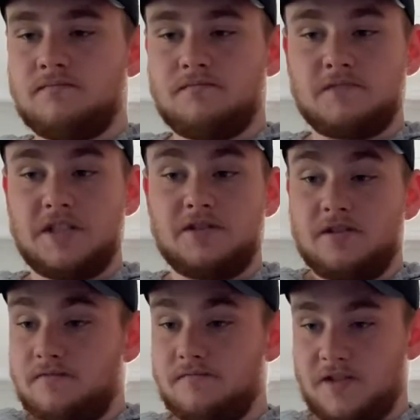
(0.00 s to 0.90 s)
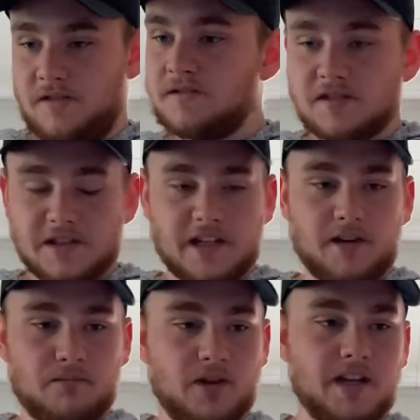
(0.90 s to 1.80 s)
And you just sit there
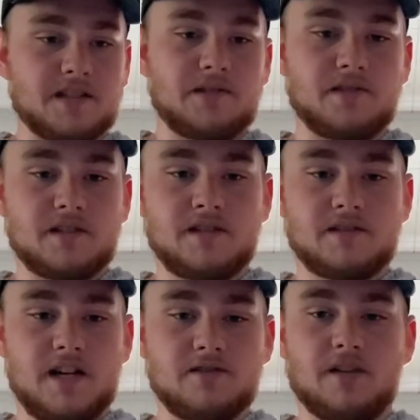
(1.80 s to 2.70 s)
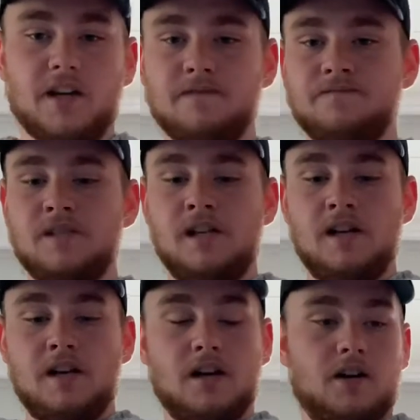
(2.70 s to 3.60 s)
and play it, see what it sounds like.
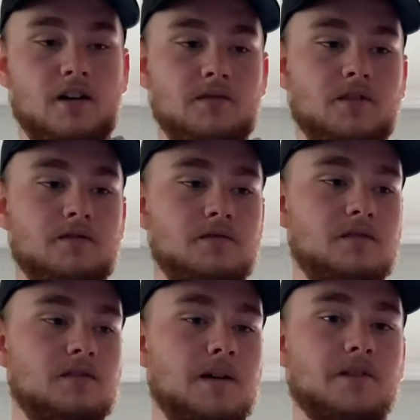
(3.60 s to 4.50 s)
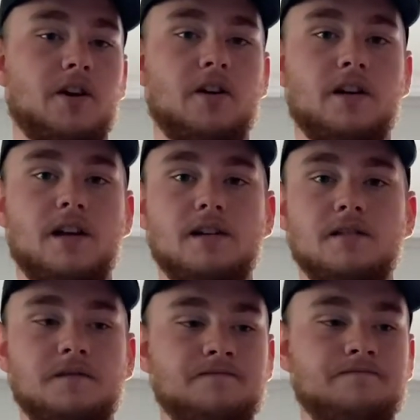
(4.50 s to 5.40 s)
All right, well, I'm Dakota
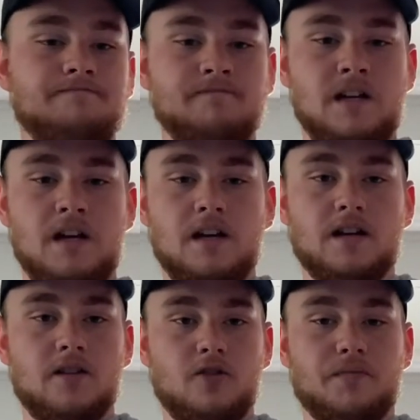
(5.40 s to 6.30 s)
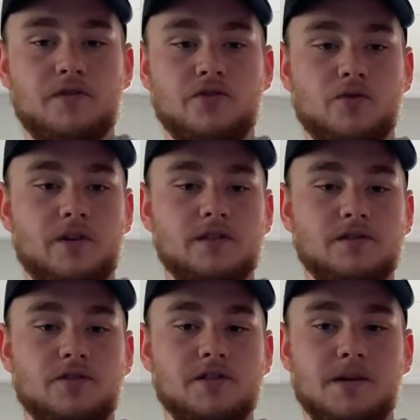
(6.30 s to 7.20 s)
Ness. I hope you enjoyed and
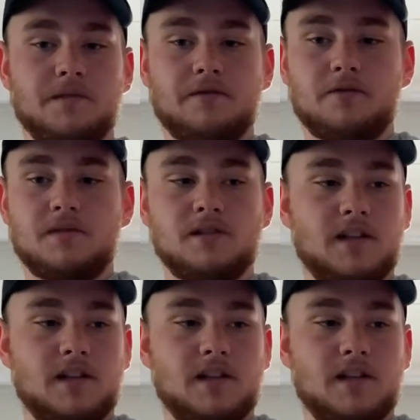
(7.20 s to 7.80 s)
took something from this lesson.